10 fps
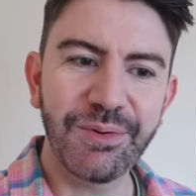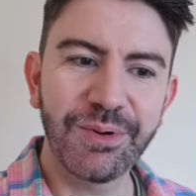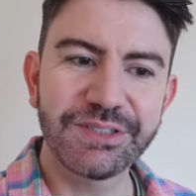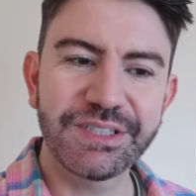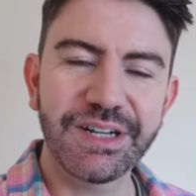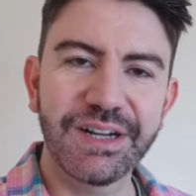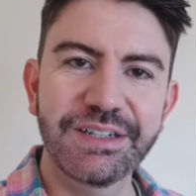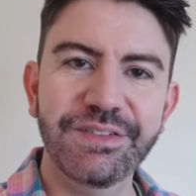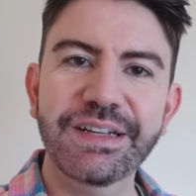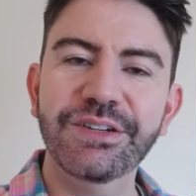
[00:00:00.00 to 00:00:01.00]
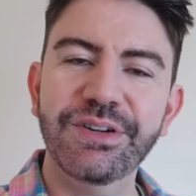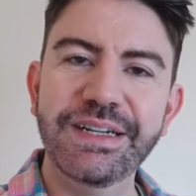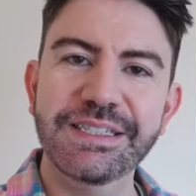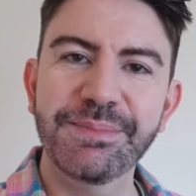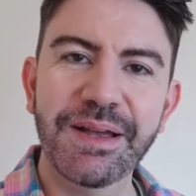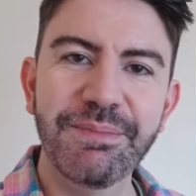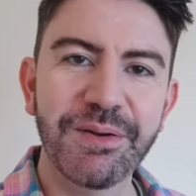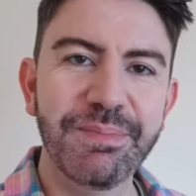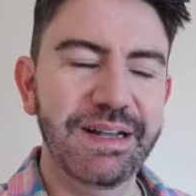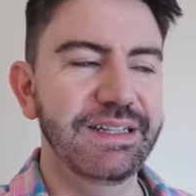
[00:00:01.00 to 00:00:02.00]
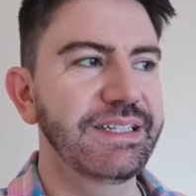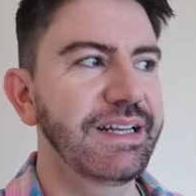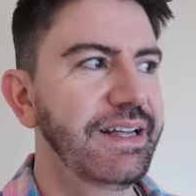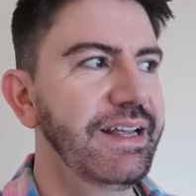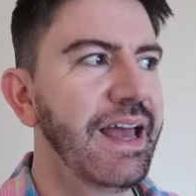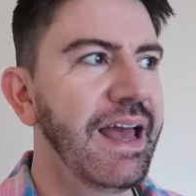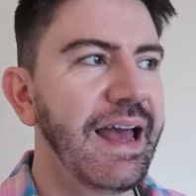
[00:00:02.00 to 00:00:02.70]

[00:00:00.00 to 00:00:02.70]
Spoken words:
I want to kind of increase my mobility.